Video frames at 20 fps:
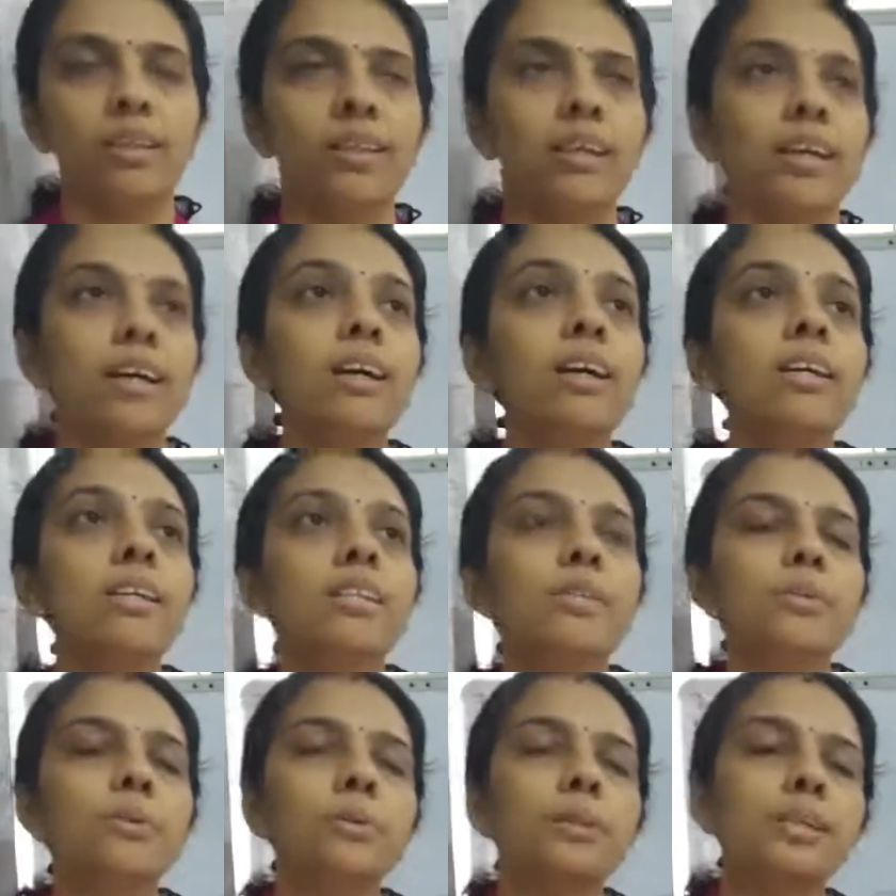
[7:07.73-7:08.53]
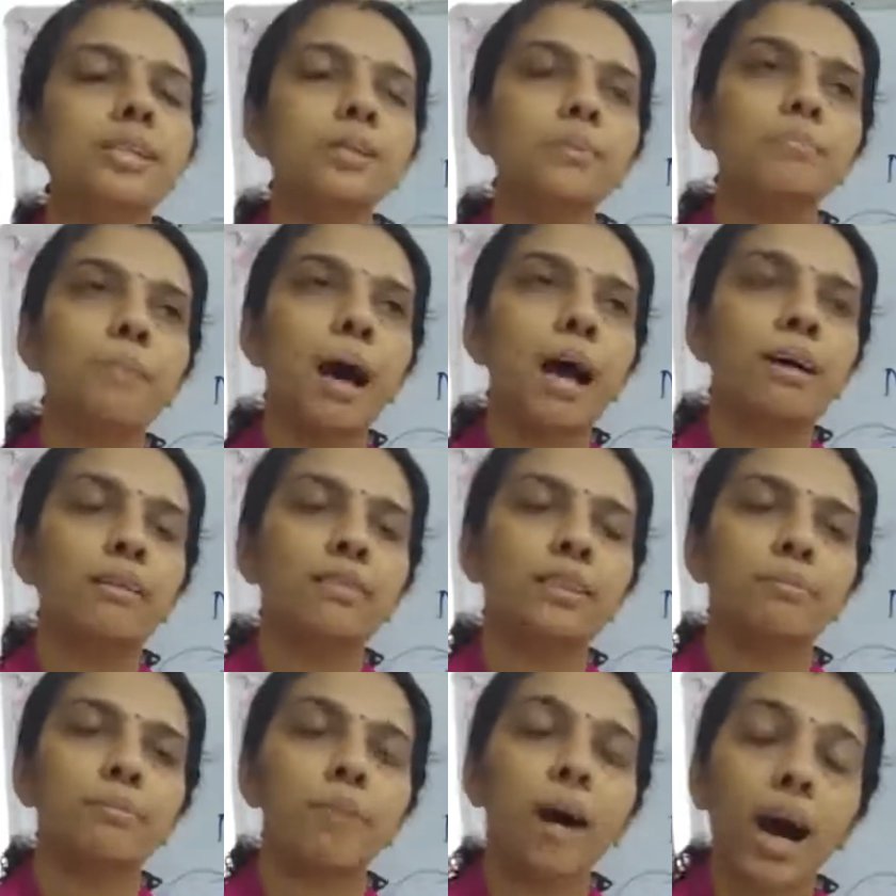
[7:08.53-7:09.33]
Clear? So this
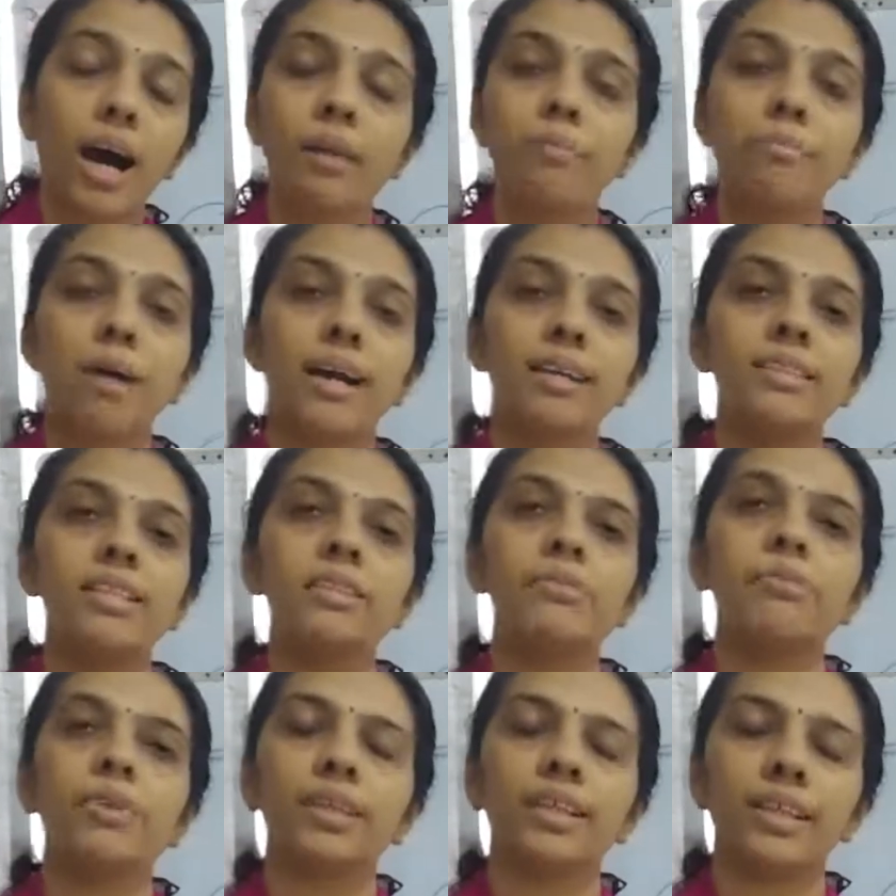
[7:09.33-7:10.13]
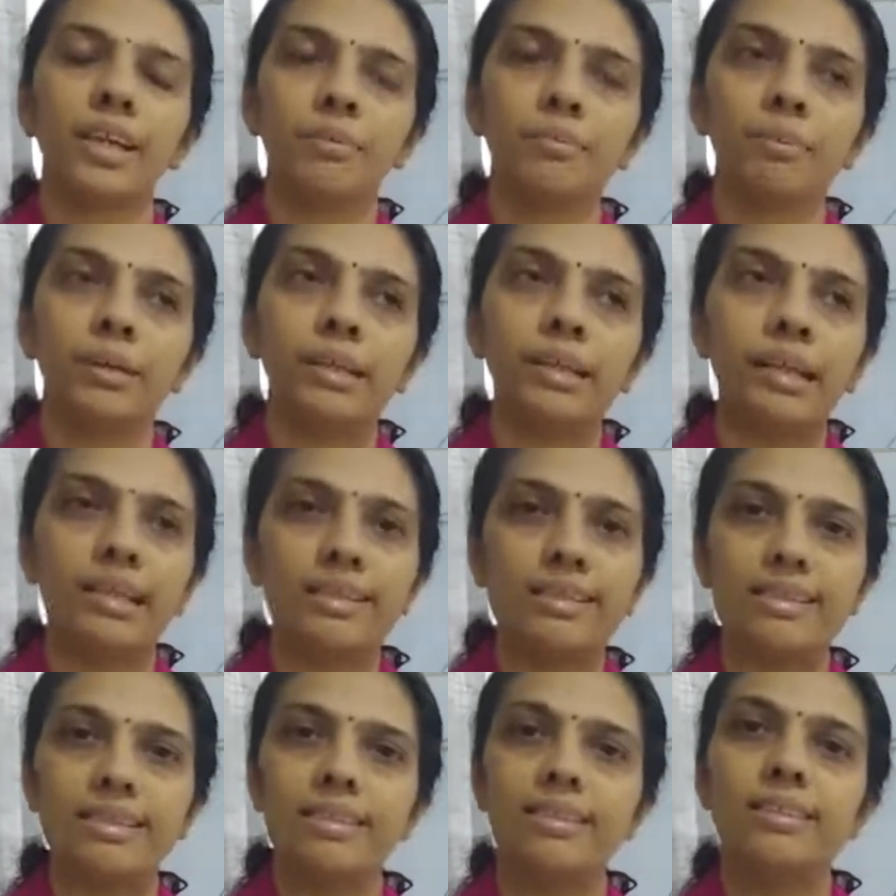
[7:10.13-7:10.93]
bar magnet we can be
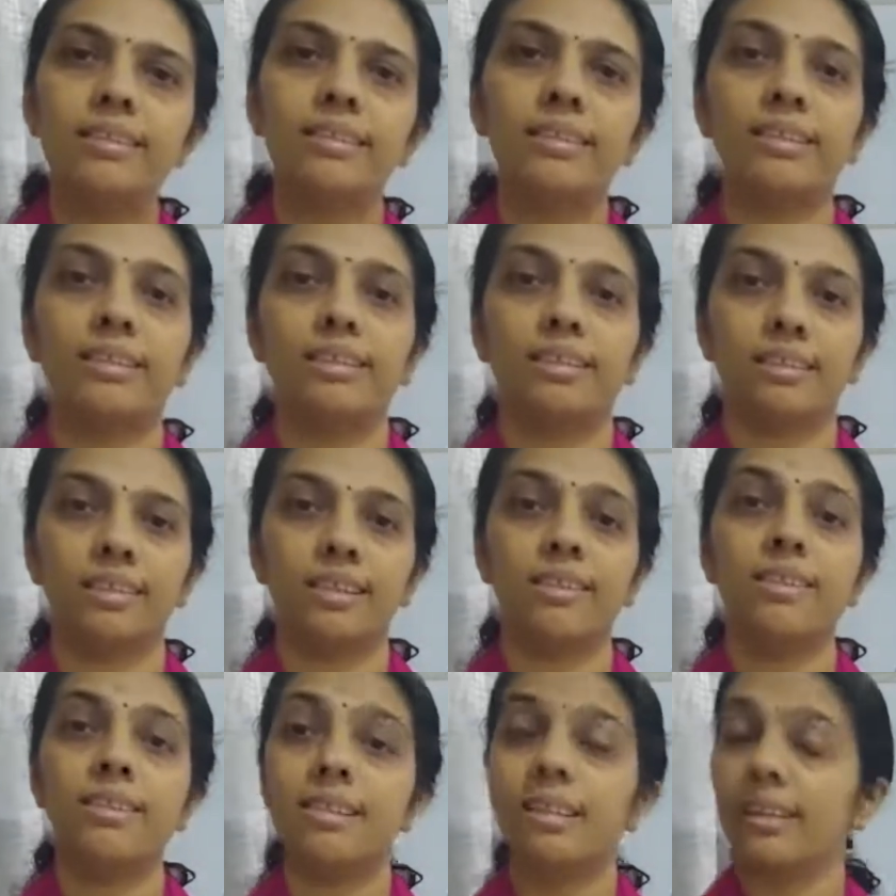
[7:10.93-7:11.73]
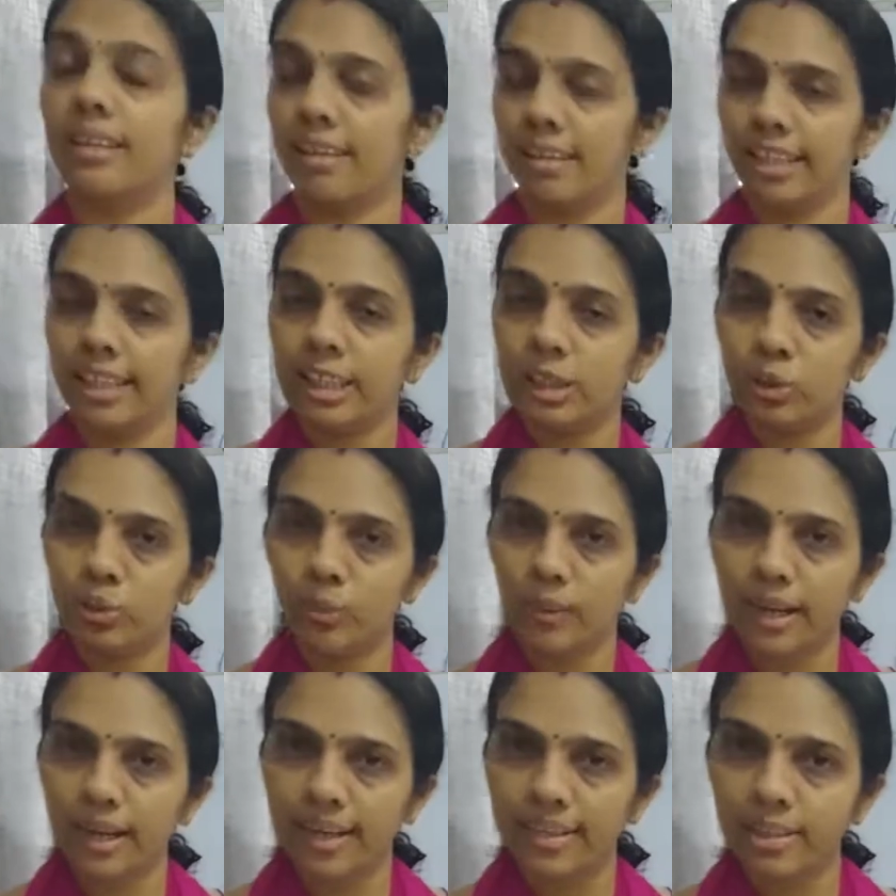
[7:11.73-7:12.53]
considered as
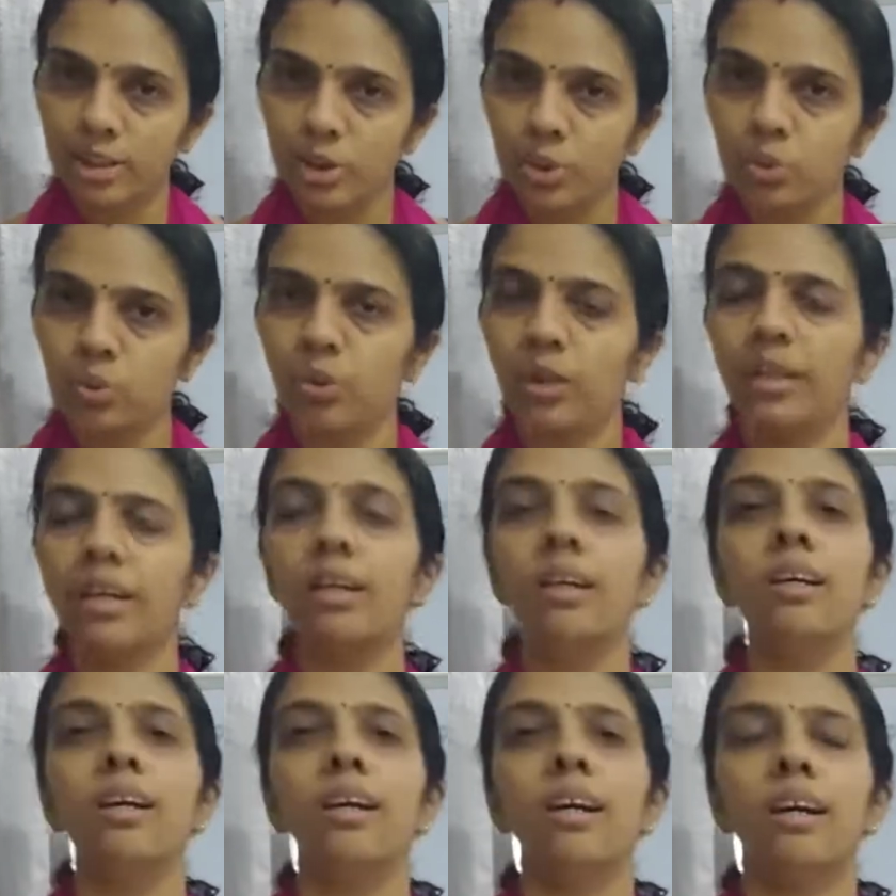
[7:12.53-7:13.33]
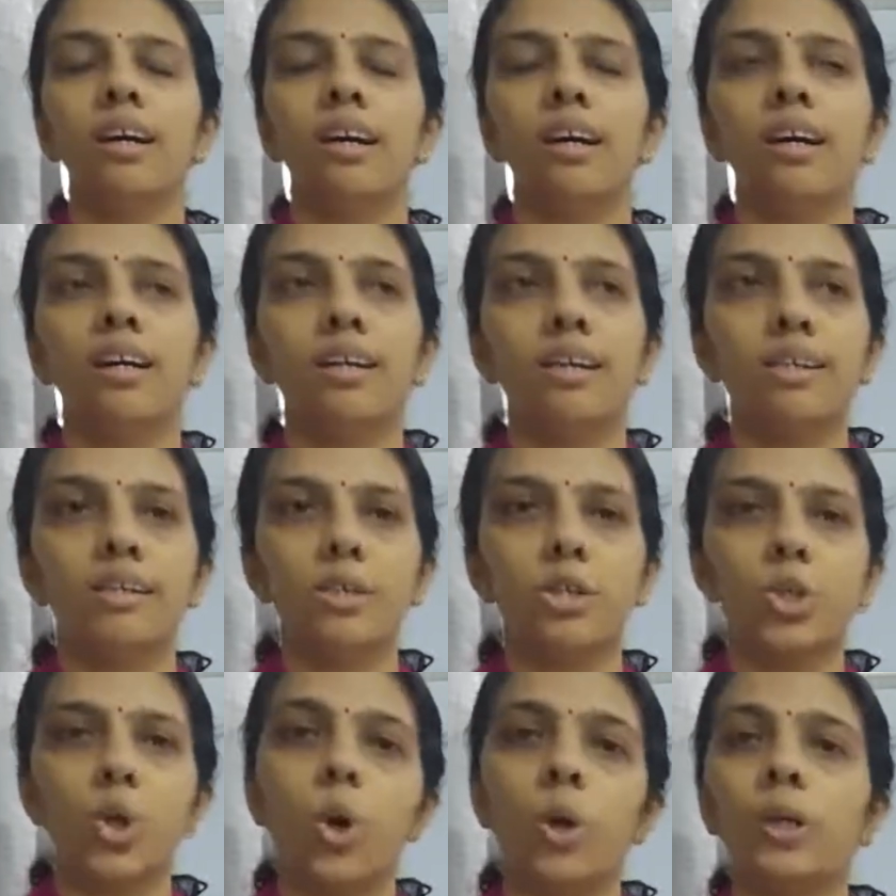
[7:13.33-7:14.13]
equivalent to a
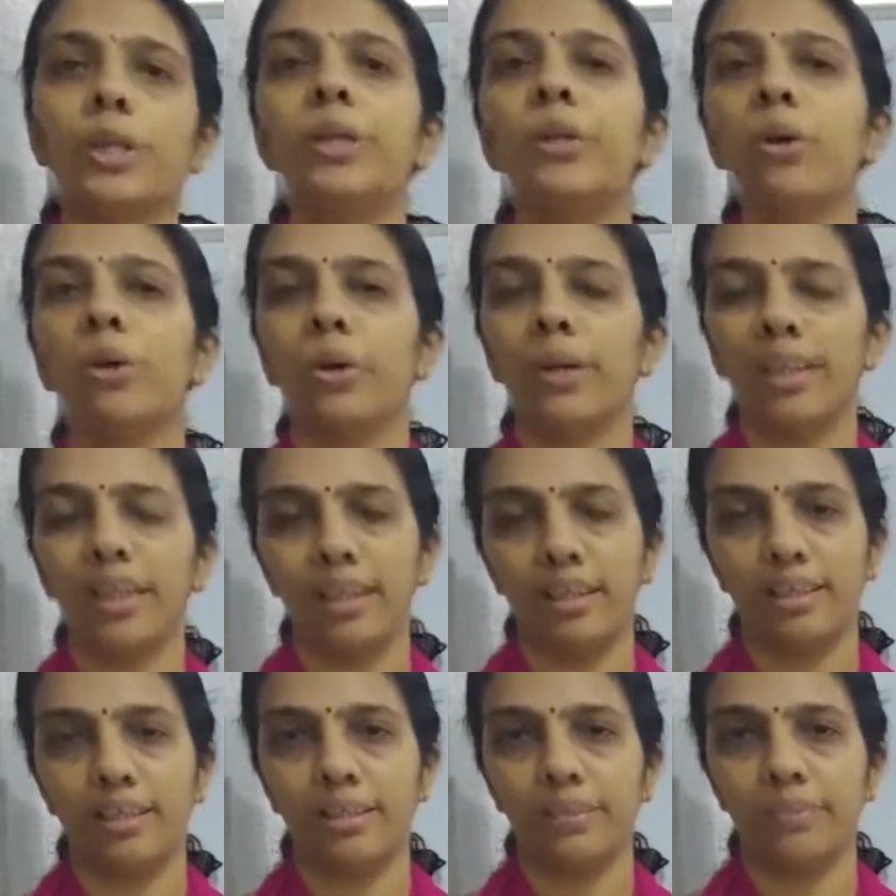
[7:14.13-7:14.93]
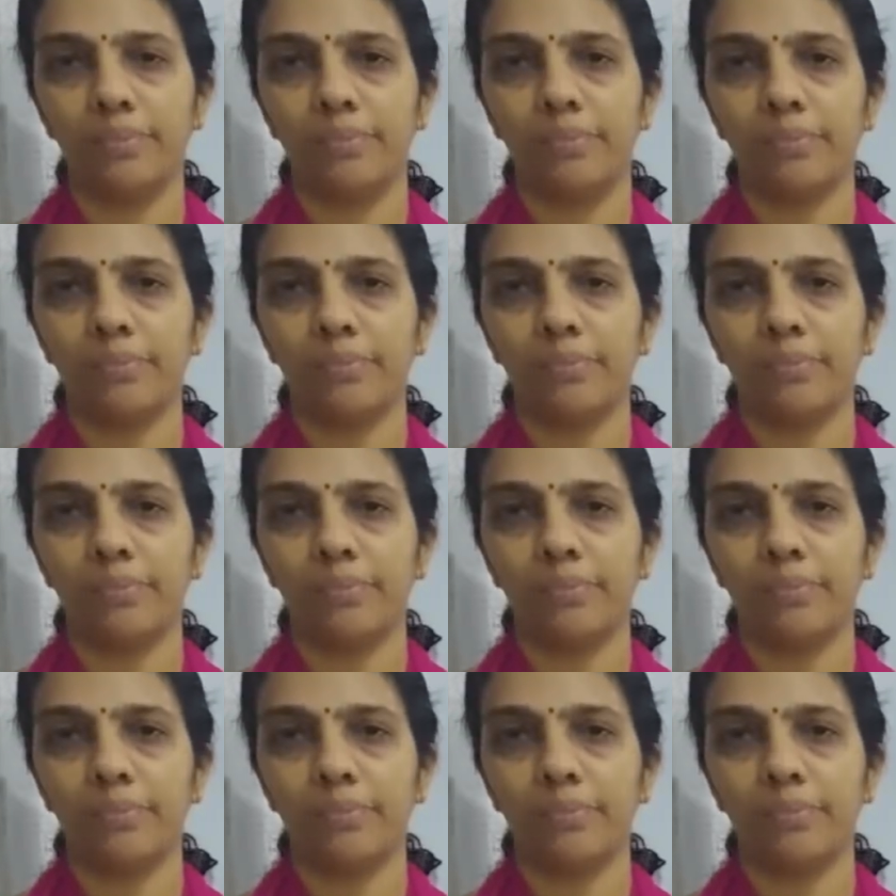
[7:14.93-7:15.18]
solenoid.